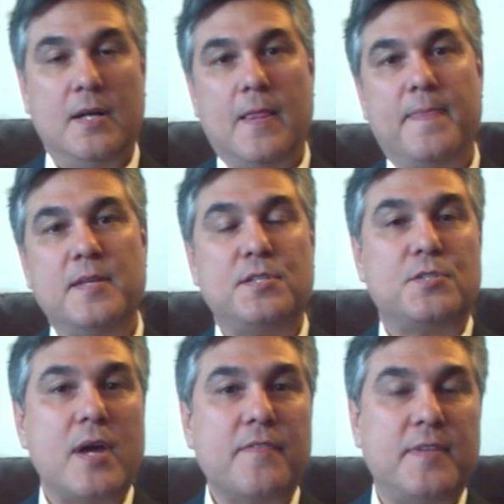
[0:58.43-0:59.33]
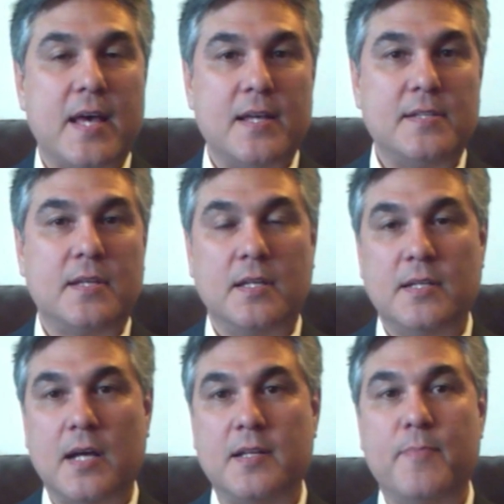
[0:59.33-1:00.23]
This strength test,
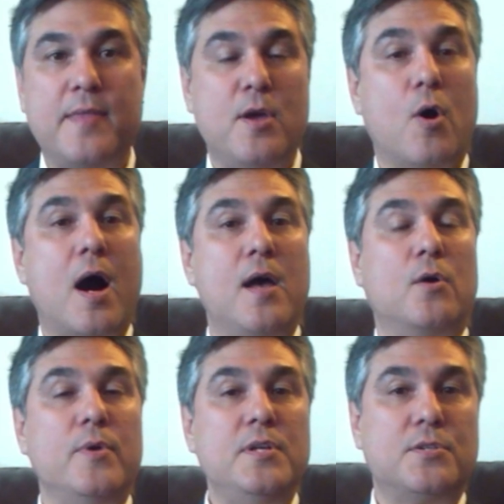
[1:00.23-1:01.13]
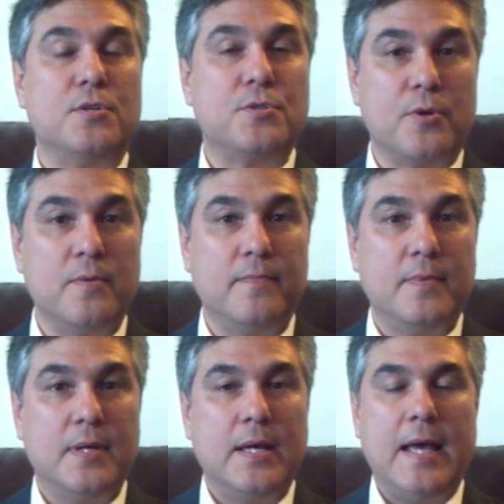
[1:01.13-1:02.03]
conducted by the Ohio Research Group,
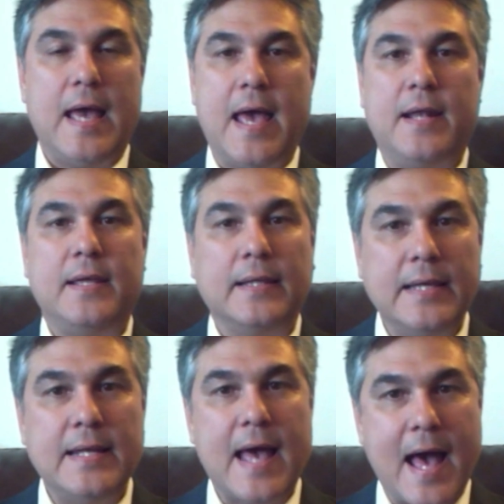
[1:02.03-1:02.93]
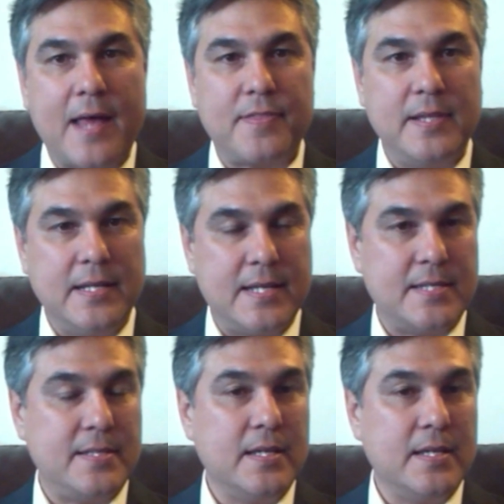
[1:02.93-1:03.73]
an elite athlete testing